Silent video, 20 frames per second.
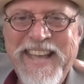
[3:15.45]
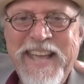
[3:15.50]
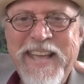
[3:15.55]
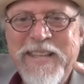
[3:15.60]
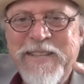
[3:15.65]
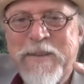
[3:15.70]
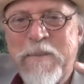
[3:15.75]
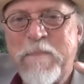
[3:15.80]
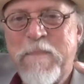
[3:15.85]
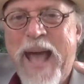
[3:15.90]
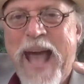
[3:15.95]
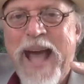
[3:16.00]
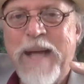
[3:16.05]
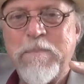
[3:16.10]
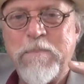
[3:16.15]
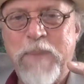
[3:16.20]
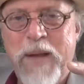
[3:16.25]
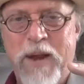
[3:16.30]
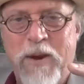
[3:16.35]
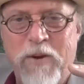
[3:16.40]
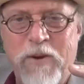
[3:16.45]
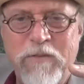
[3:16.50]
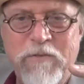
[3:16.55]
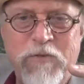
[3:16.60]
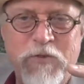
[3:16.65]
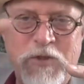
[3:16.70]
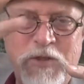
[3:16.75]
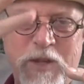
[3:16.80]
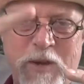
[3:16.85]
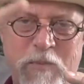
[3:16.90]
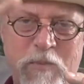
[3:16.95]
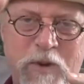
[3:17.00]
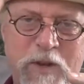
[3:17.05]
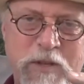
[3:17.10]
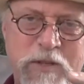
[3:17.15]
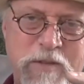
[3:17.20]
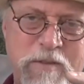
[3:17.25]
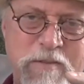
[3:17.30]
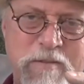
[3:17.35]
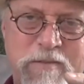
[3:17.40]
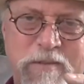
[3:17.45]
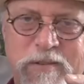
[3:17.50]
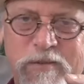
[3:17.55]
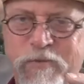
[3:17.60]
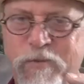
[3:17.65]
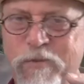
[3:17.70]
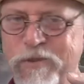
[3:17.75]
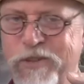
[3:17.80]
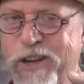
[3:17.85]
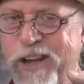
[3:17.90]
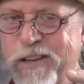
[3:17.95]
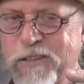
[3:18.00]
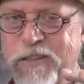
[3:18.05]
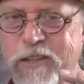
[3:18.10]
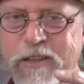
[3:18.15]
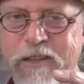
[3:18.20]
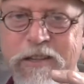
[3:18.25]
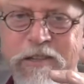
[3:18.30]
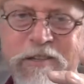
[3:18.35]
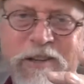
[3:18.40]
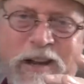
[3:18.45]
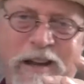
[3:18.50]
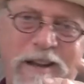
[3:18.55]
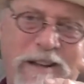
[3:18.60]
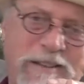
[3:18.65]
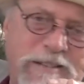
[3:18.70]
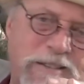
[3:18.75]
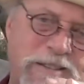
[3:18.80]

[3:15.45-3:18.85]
Is a bad parent for some reason, is rejecting of the child,